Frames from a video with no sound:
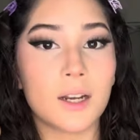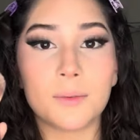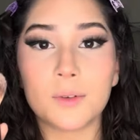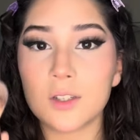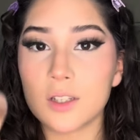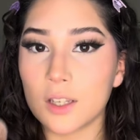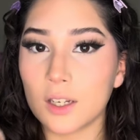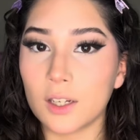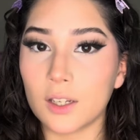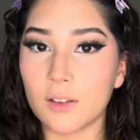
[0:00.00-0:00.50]

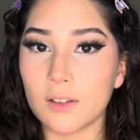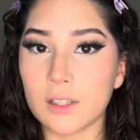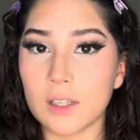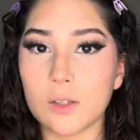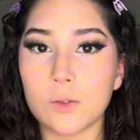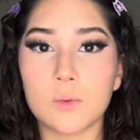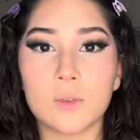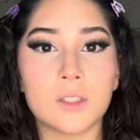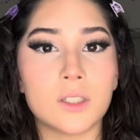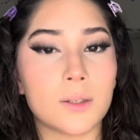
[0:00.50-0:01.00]
just going to use
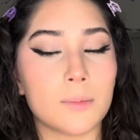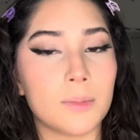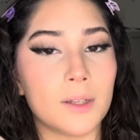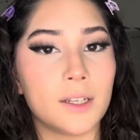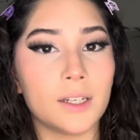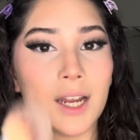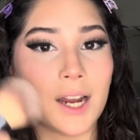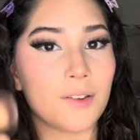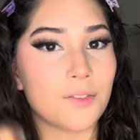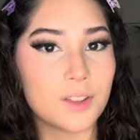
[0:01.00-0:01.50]
this one to
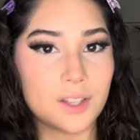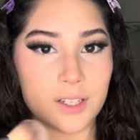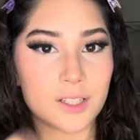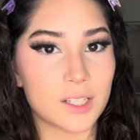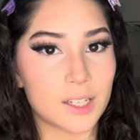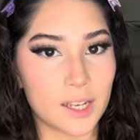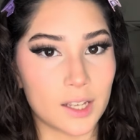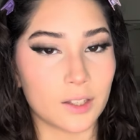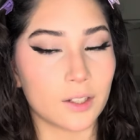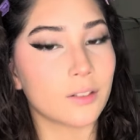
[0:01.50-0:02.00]
blend everything
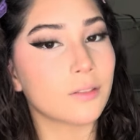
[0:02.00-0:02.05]
together.